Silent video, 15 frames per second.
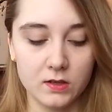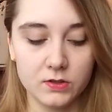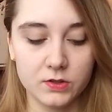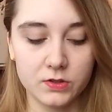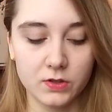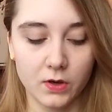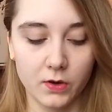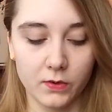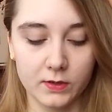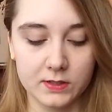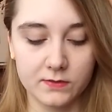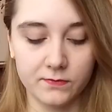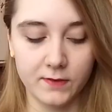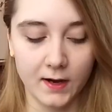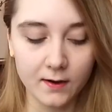So,
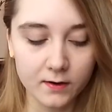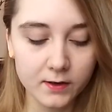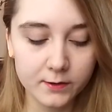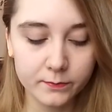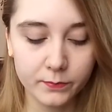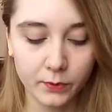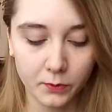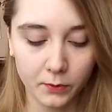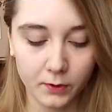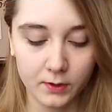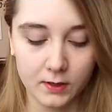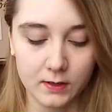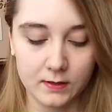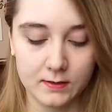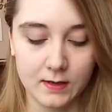it's very
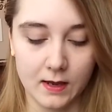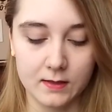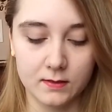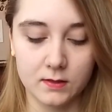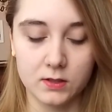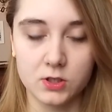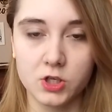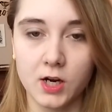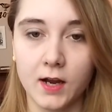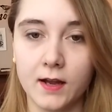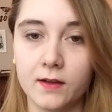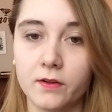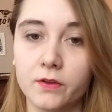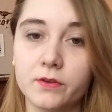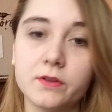important that the
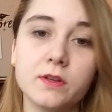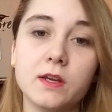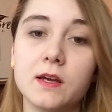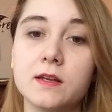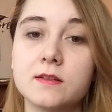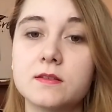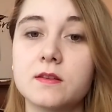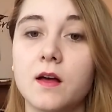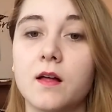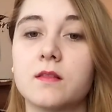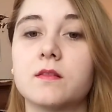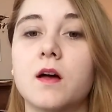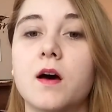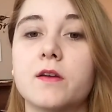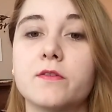child gets a
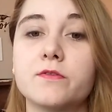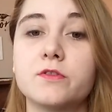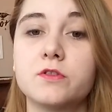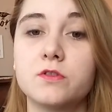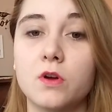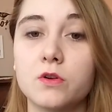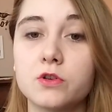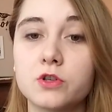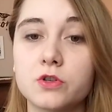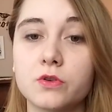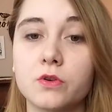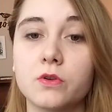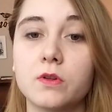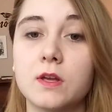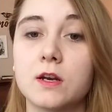lot of
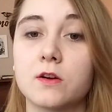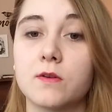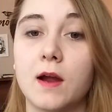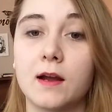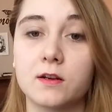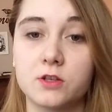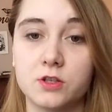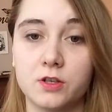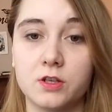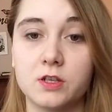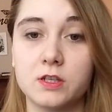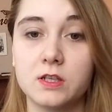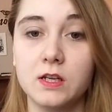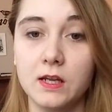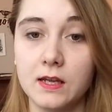social
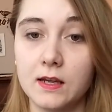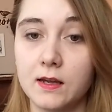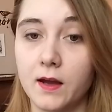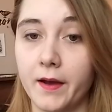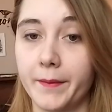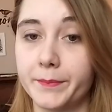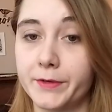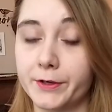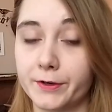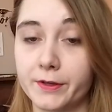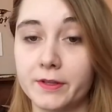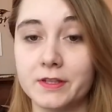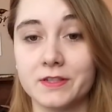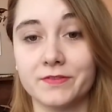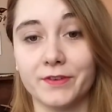interaction
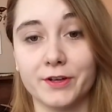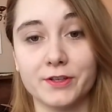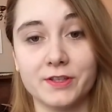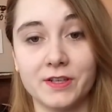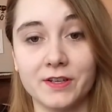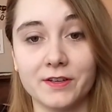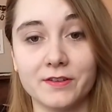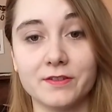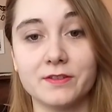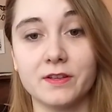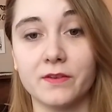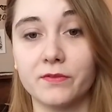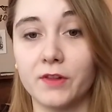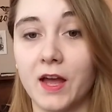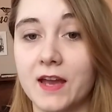during these first years
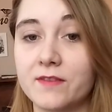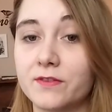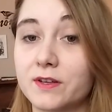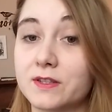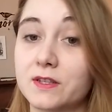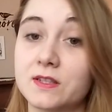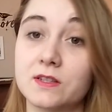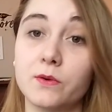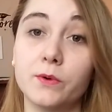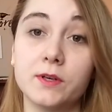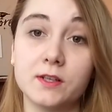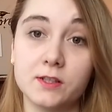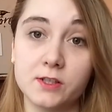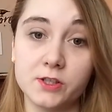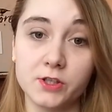of life because it's
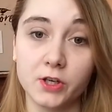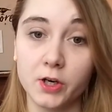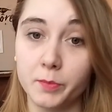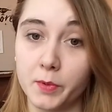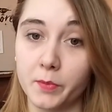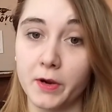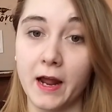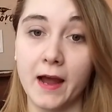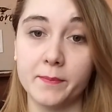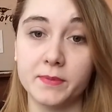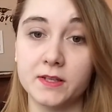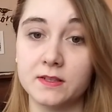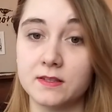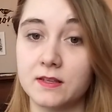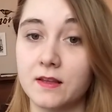going to determine what
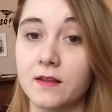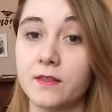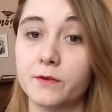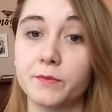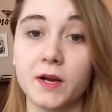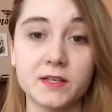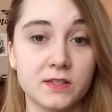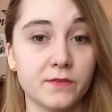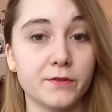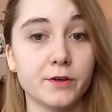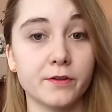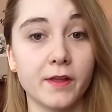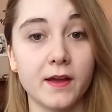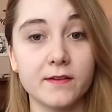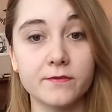happens in the rest of
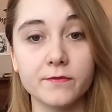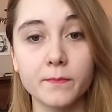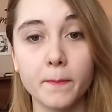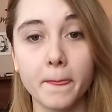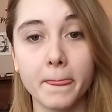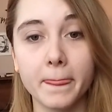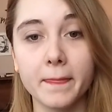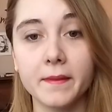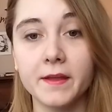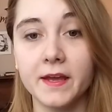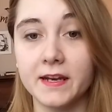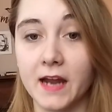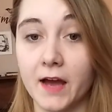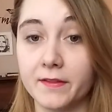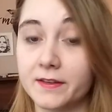their life
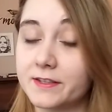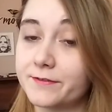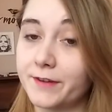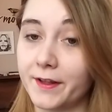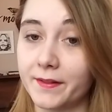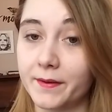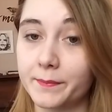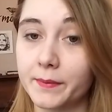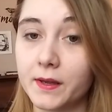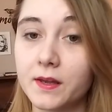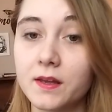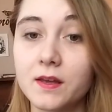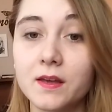and how they develop.